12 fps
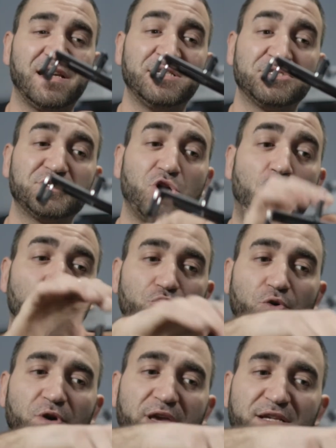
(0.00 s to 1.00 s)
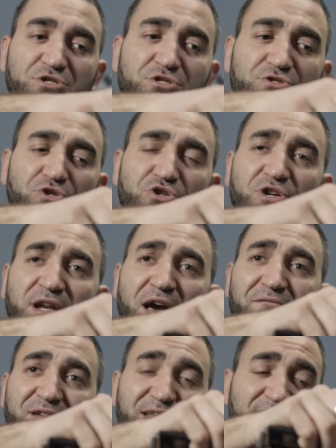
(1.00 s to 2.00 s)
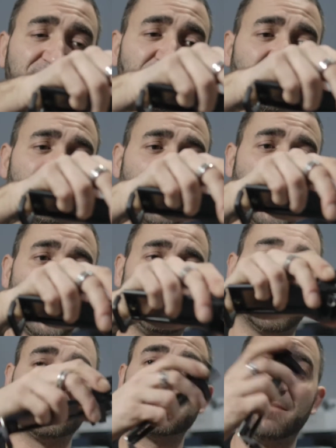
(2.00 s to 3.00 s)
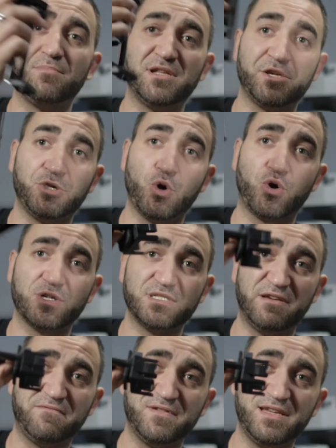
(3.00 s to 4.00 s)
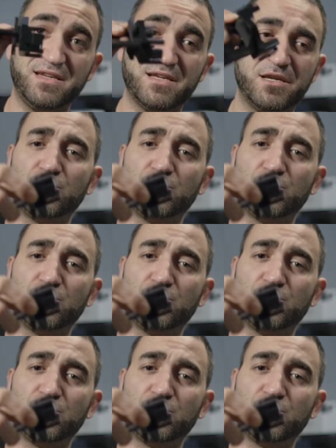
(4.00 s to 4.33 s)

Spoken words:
installed, okay? Just so you can have an easier time assembling yours if needed.